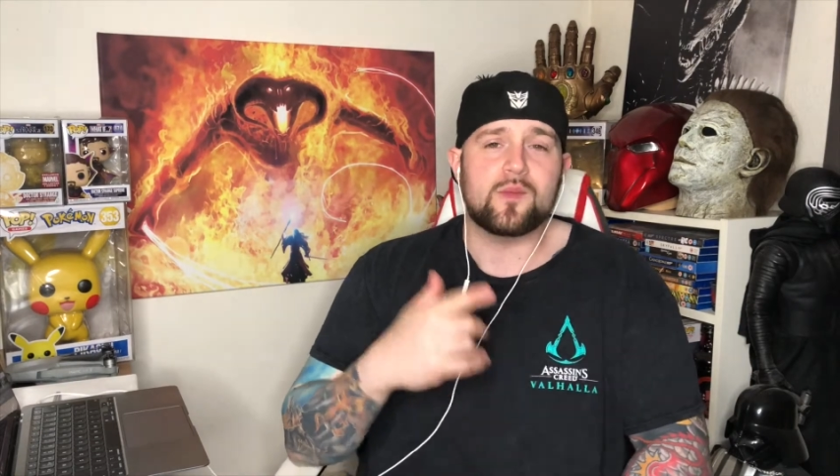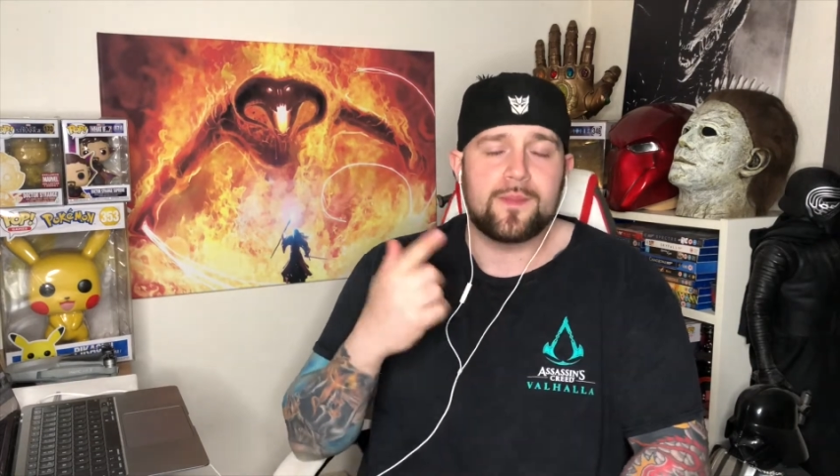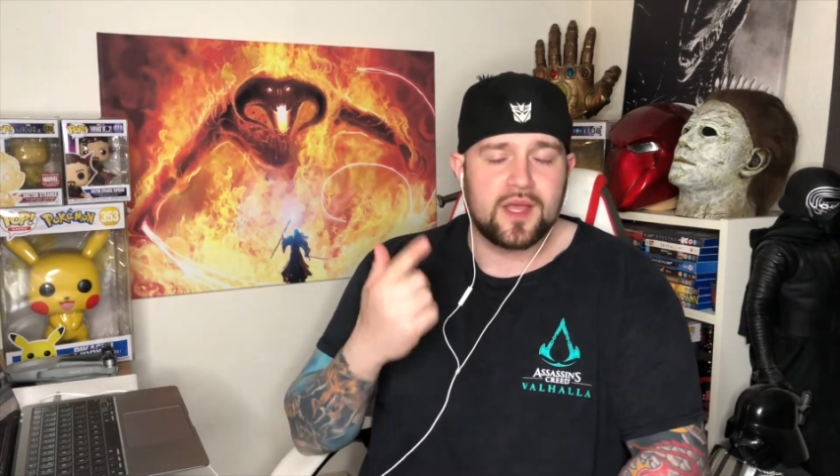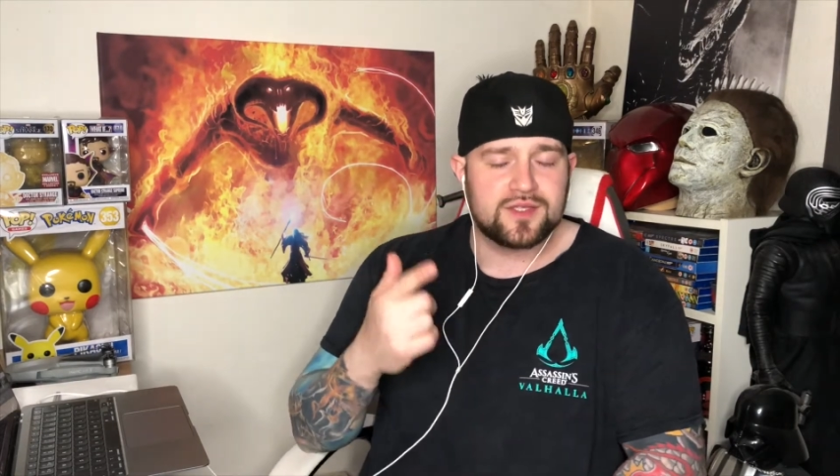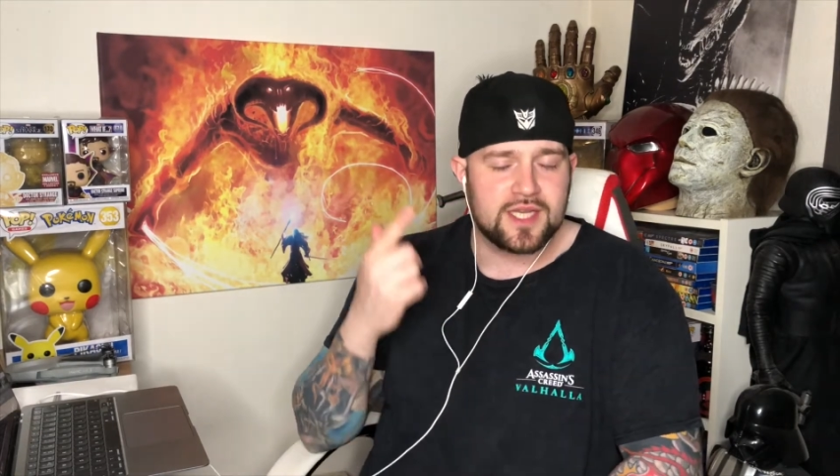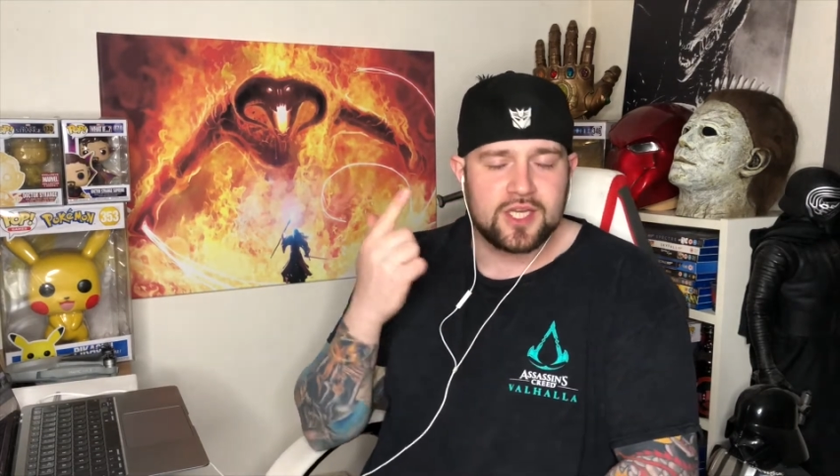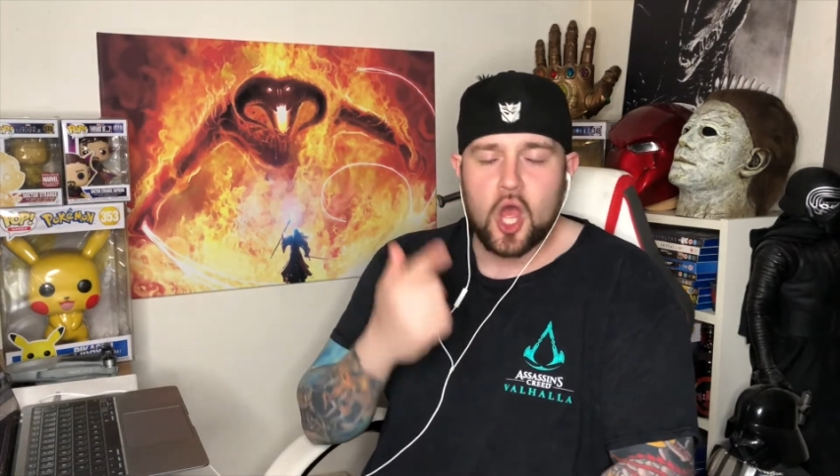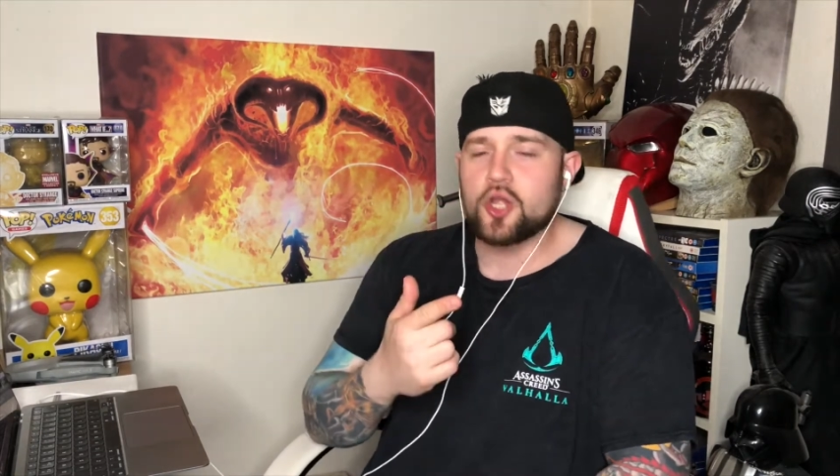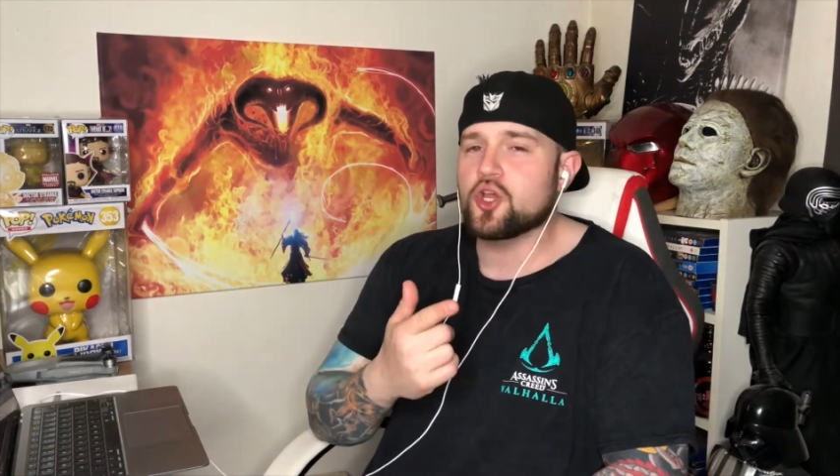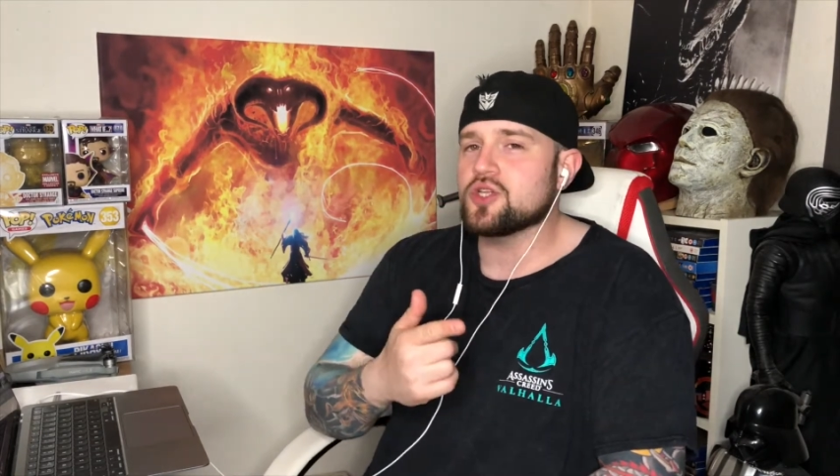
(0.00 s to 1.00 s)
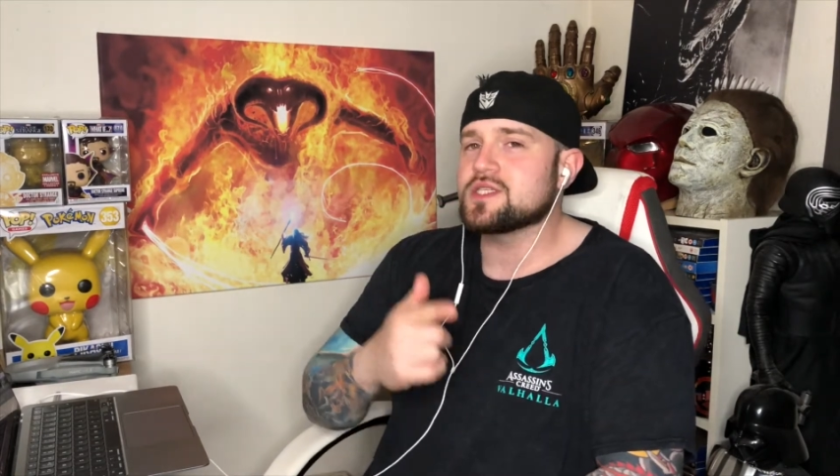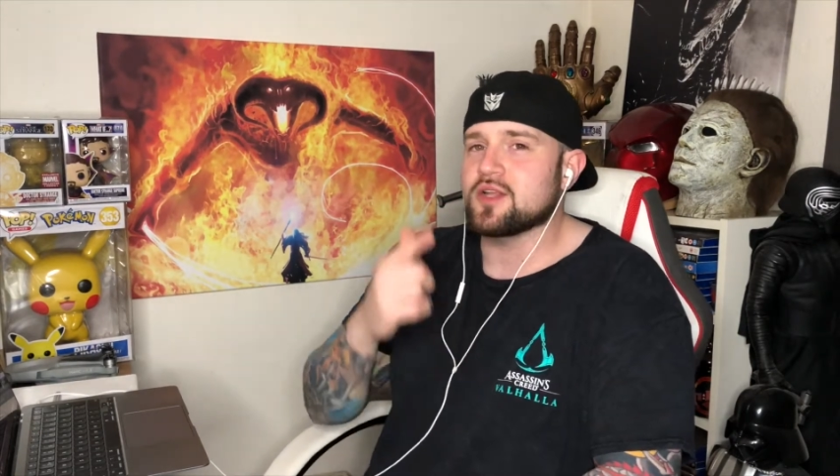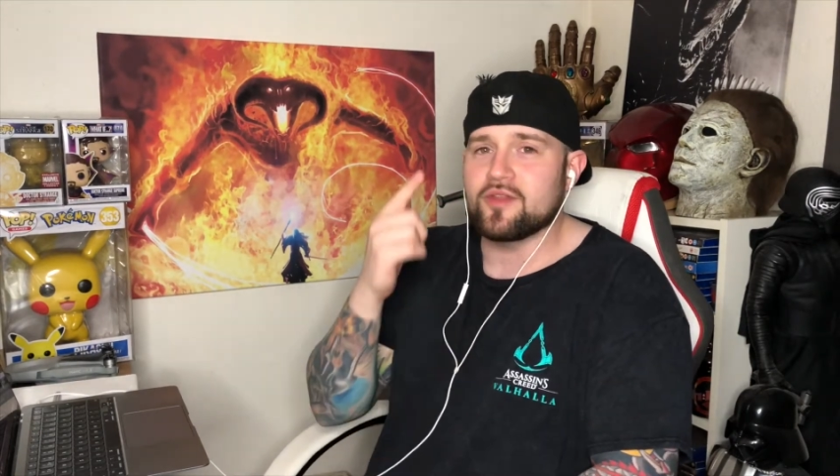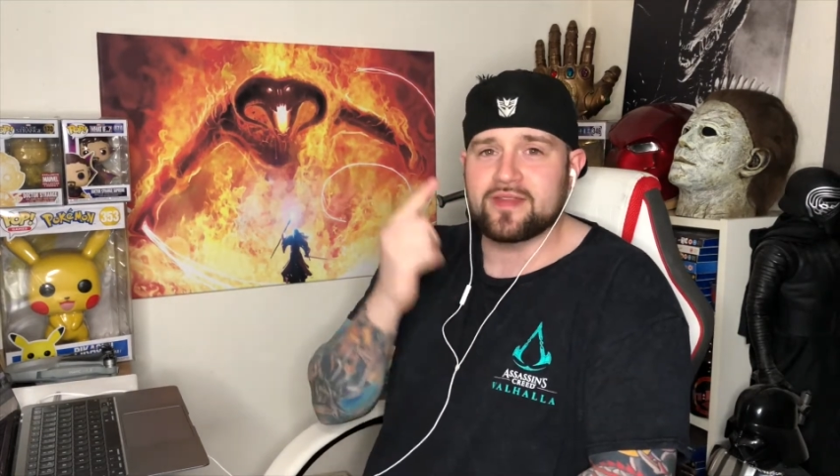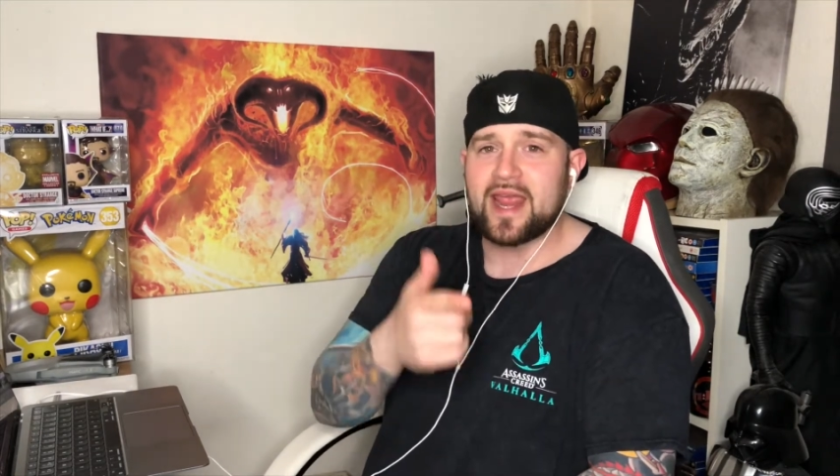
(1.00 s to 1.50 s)
We're posting nerd content
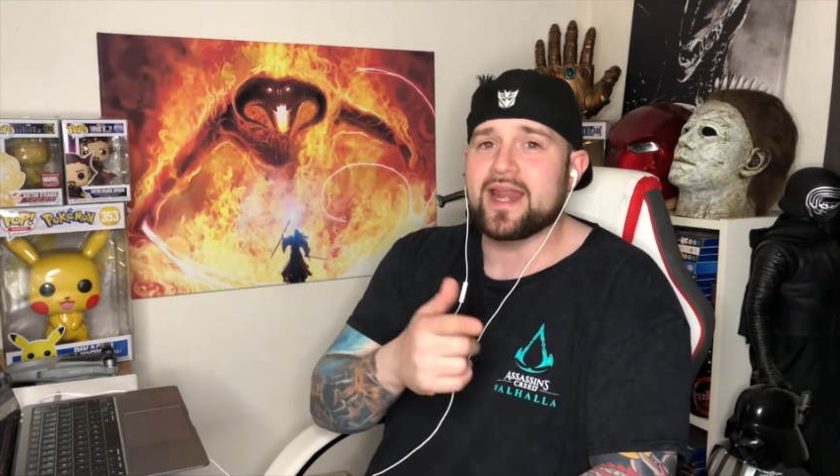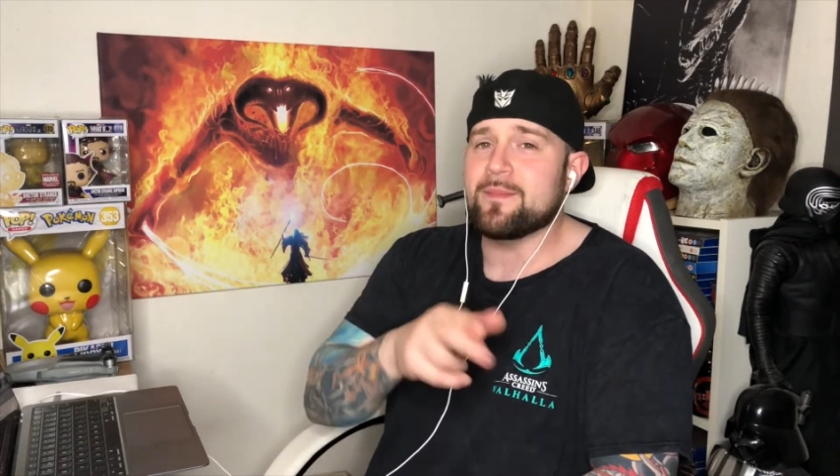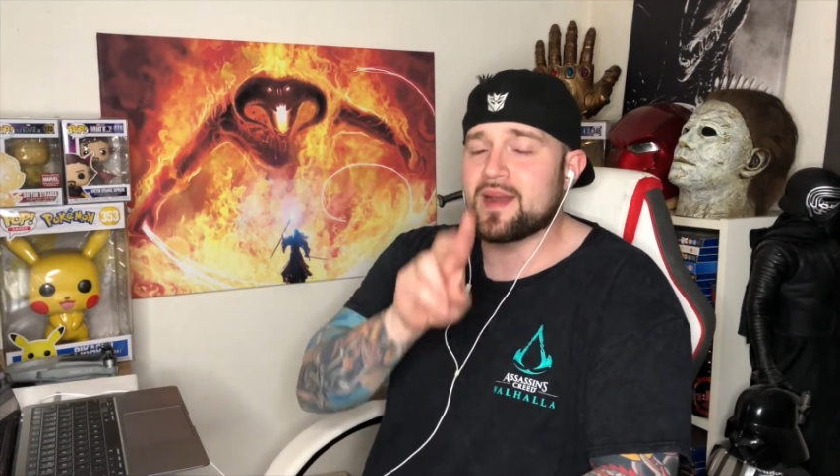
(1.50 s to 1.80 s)
on the daily.